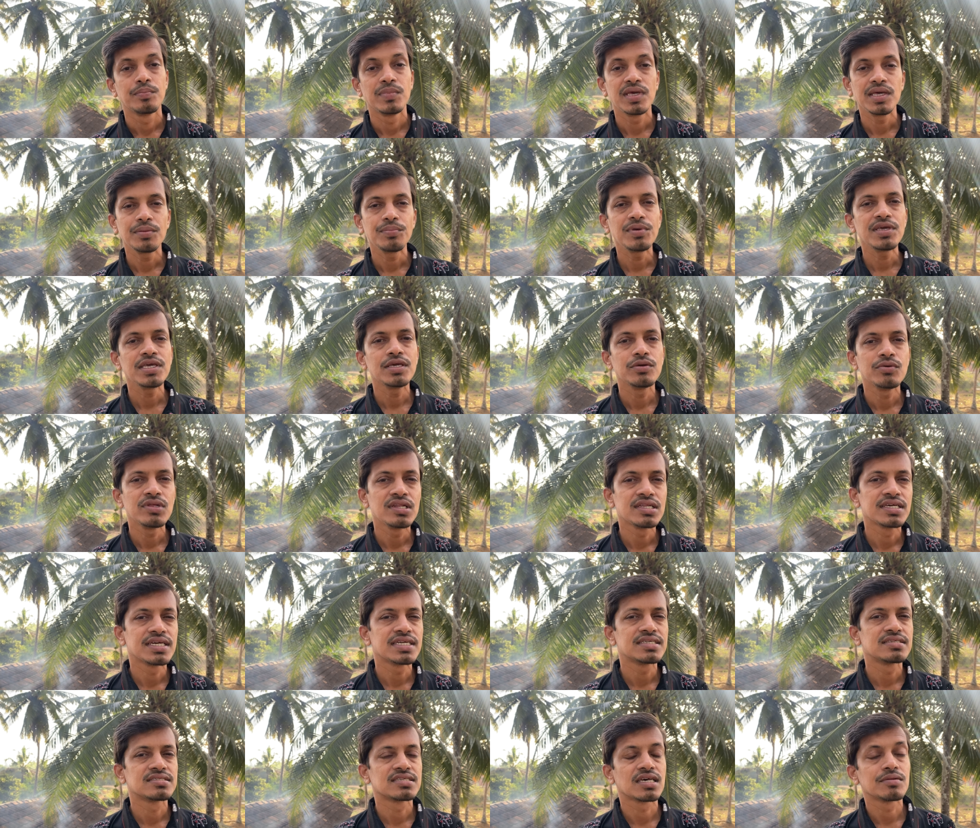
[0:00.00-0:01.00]
Maybe you
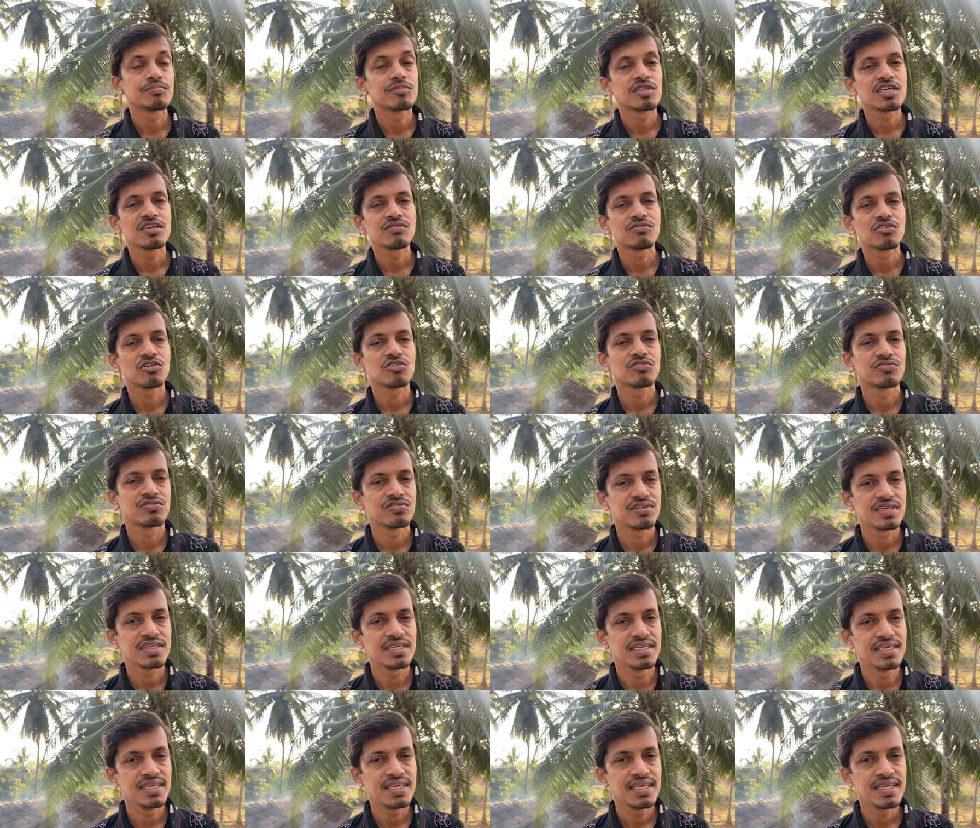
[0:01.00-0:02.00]
will get something for
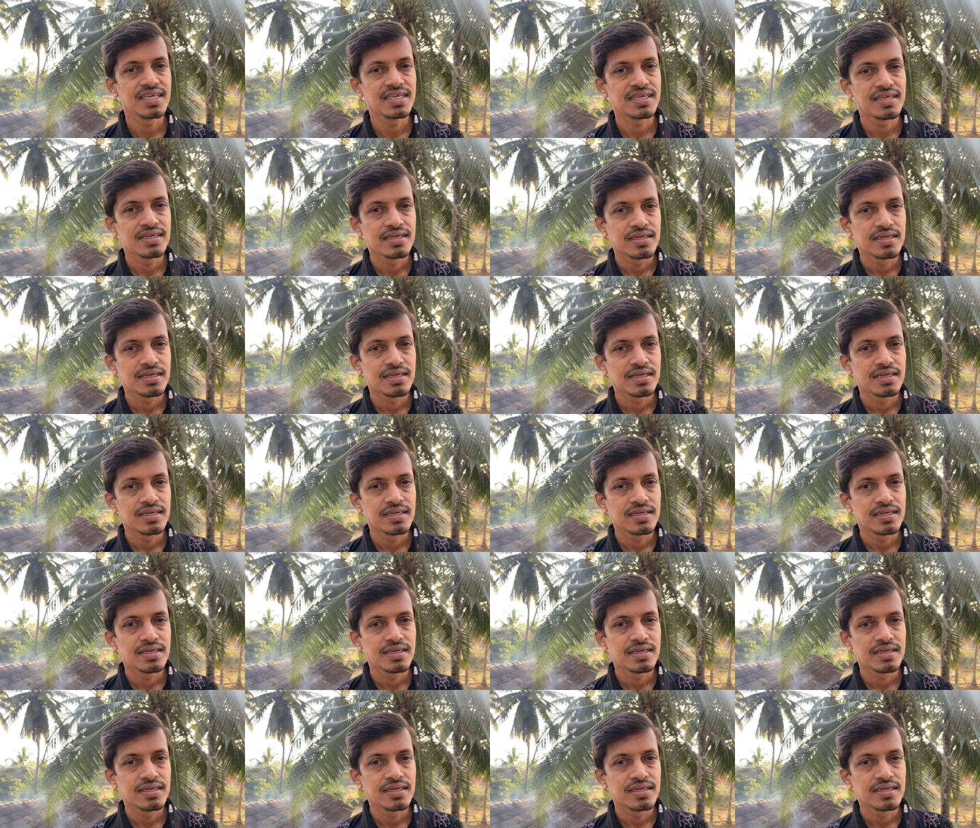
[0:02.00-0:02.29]
free,